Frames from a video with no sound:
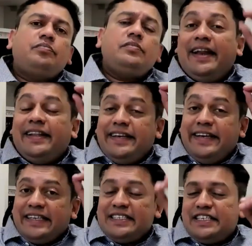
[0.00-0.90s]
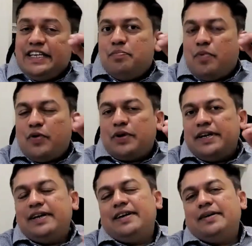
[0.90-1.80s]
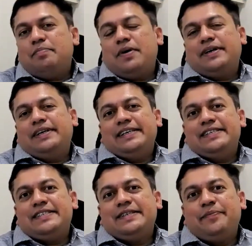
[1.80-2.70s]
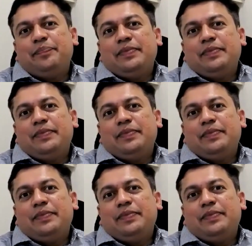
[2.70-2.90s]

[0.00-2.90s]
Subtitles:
And the next important part is